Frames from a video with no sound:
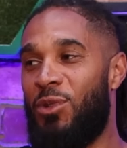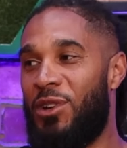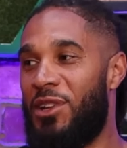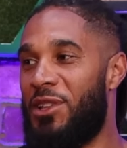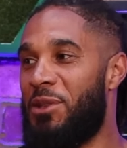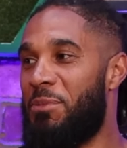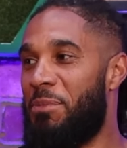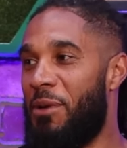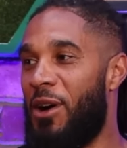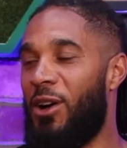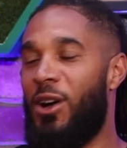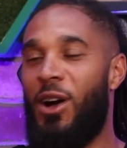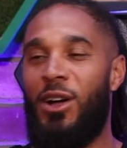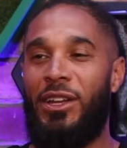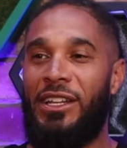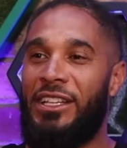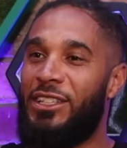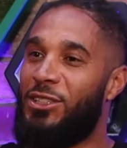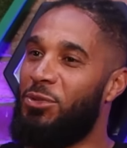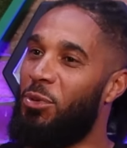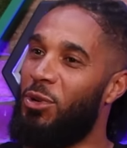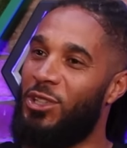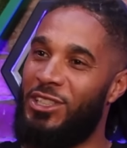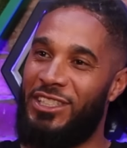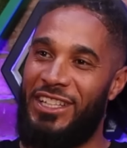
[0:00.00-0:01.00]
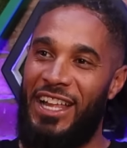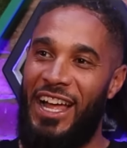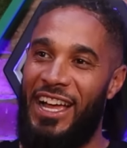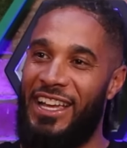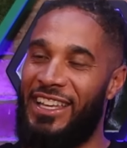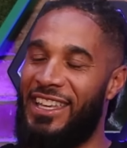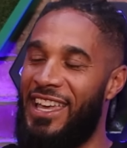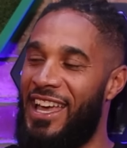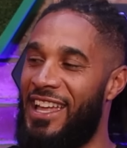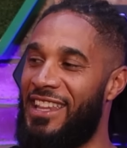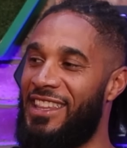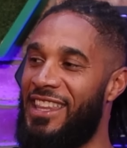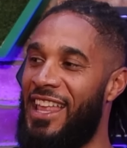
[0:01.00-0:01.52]
That's one of the. I need to watch
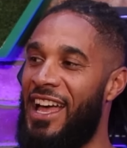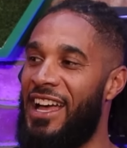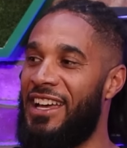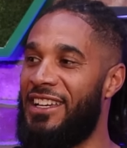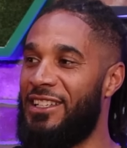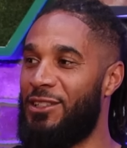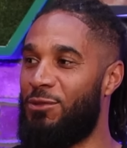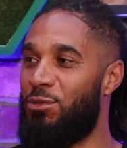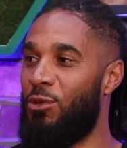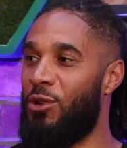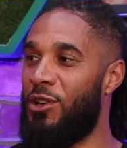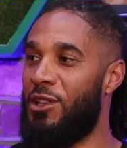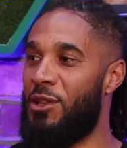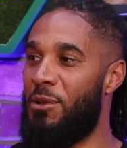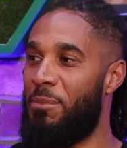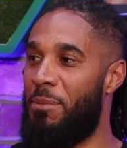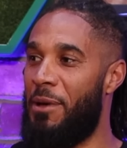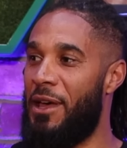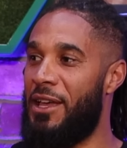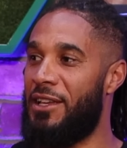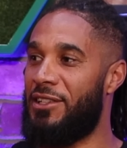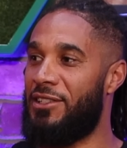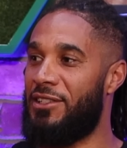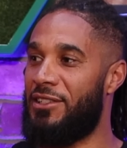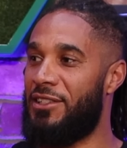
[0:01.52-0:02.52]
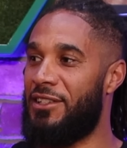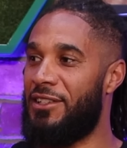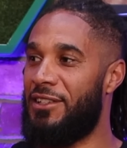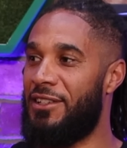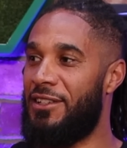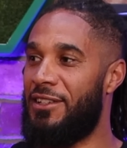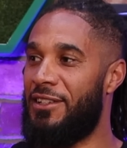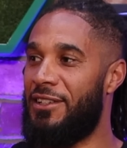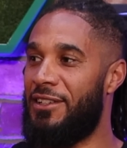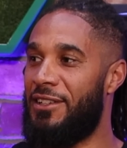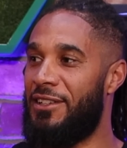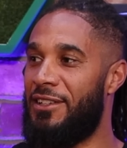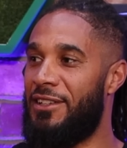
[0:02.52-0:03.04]
that again. That is one of the
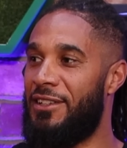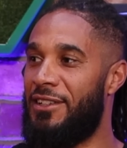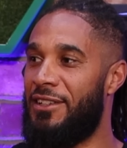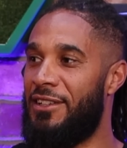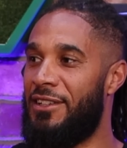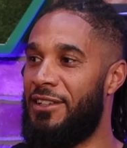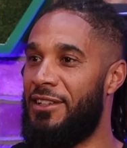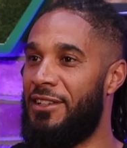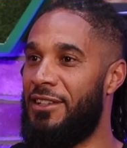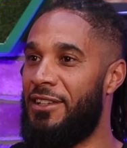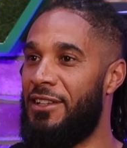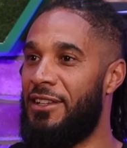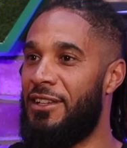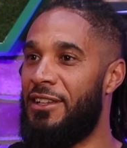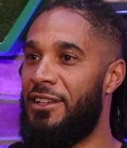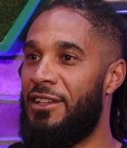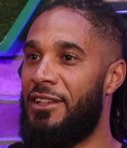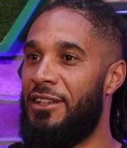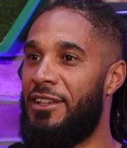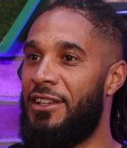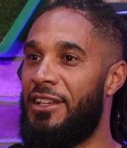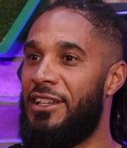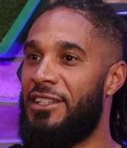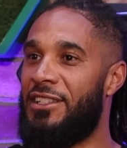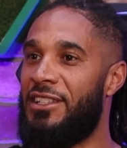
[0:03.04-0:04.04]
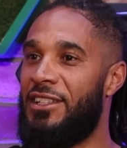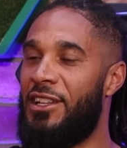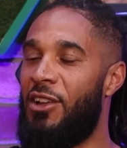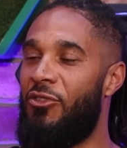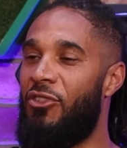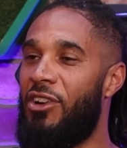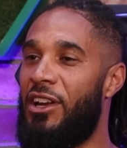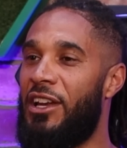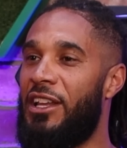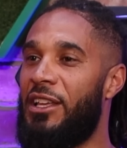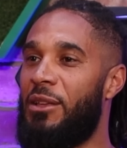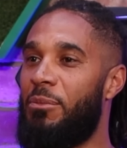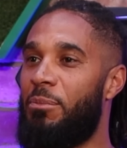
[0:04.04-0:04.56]
best. Isn't
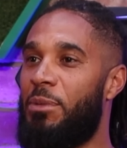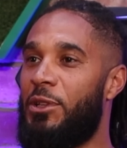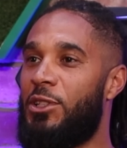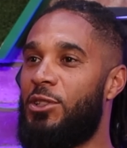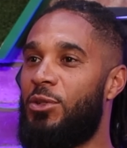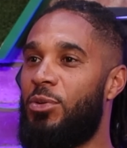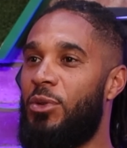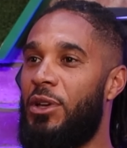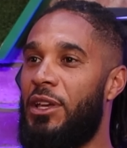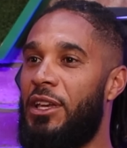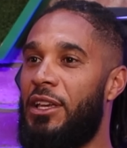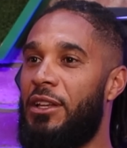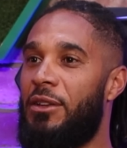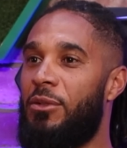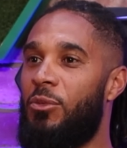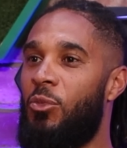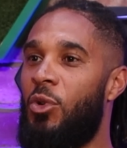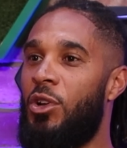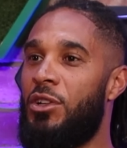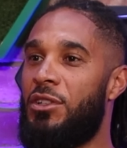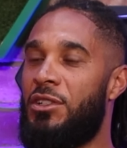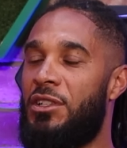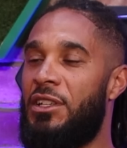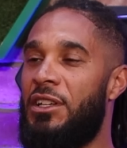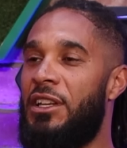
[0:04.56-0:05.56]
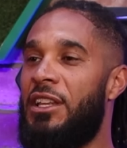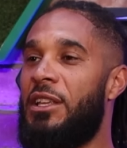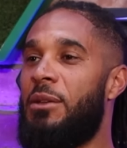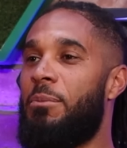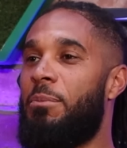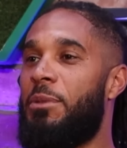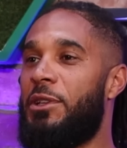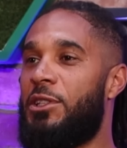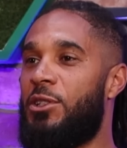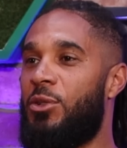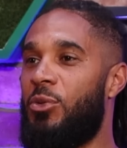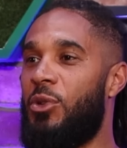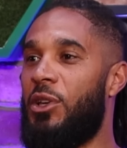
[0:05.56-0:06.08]
there a link between? What's the
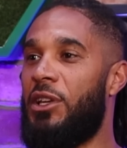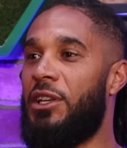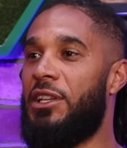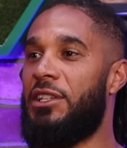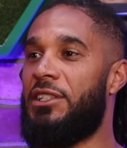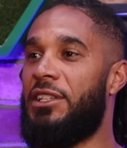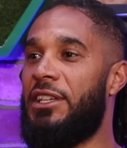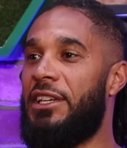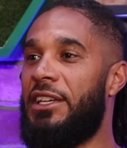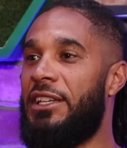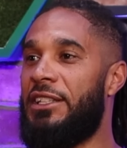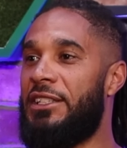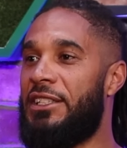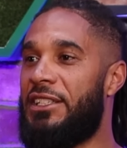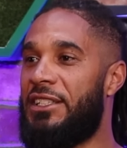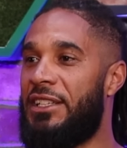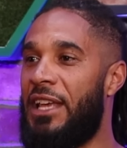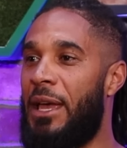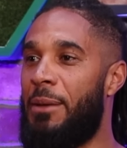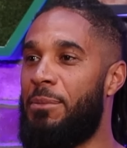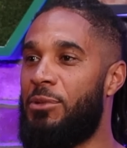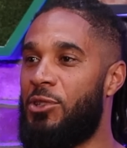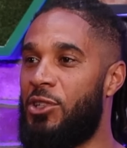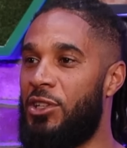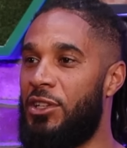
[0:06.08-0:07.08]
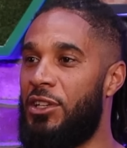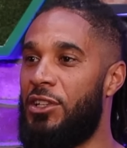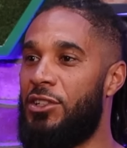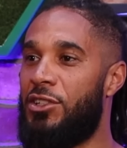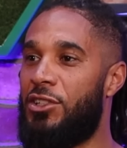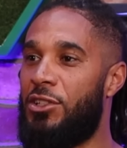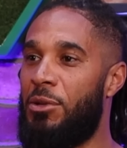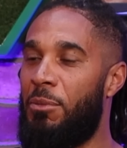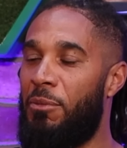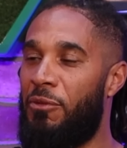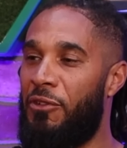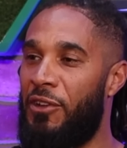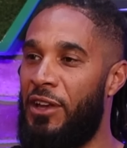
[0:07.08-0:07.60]
link between? Is it Inception
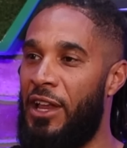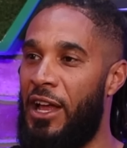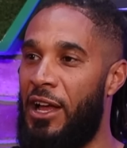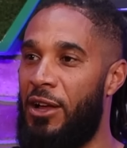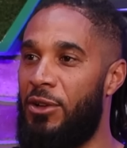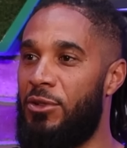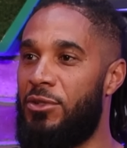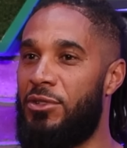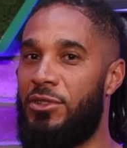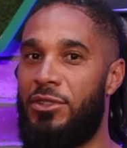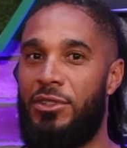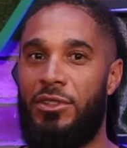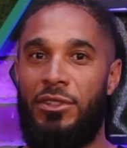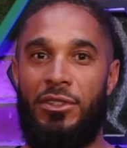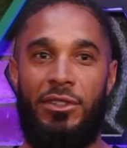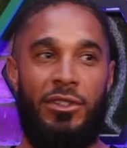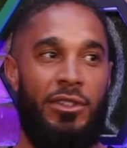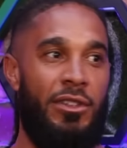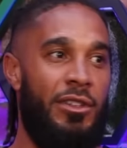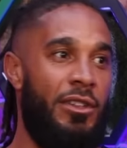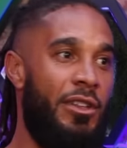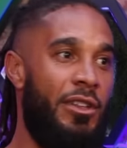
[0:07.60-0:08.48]
and something else?